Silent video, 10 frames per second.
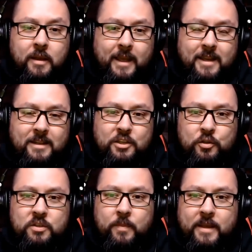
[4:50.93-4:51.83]
in
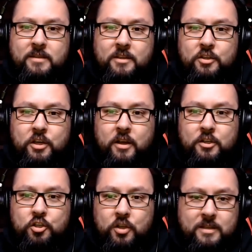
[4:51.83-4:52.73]
additional space this year
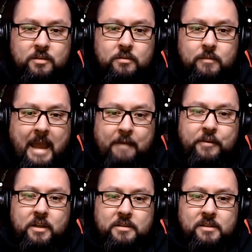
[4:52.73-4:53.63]
in just half
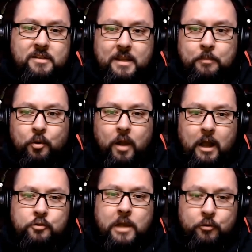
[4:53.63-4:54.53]
a dozen simple
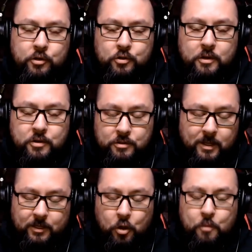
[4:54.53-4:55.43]
contract restructures.
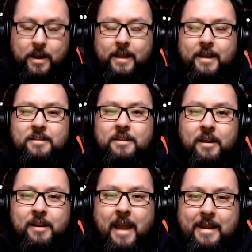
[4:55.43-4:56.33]
Like nobody gets
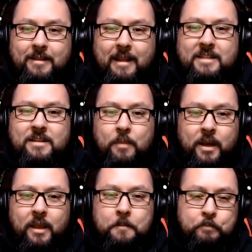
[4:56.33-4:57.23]
any less
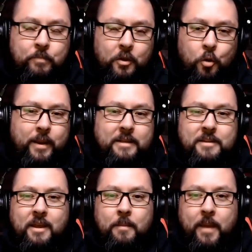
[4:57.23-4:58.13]
money. Nobody has
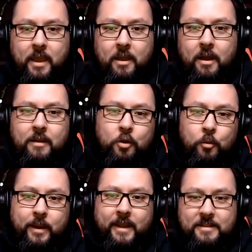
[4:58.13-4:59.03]
to take a pay cut.
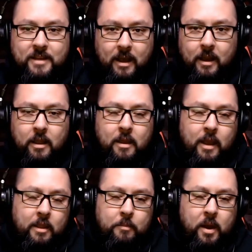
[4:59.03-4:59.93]
Nobody gets cut
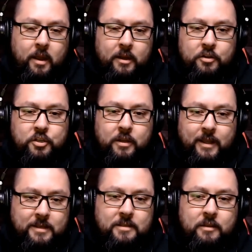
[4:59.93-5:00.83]
and the Buccaneers could
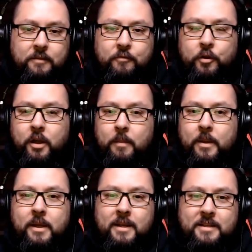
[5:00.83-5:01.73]
easily free
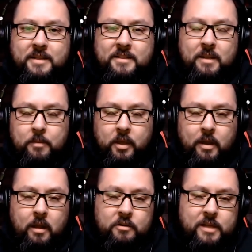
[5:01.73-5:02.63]
up $60 million.
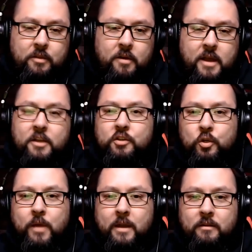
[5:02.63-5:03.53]
Now, they're not going to
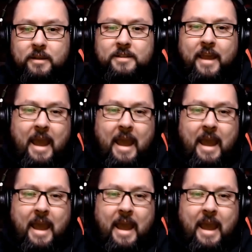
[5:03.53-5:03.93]
do that unless they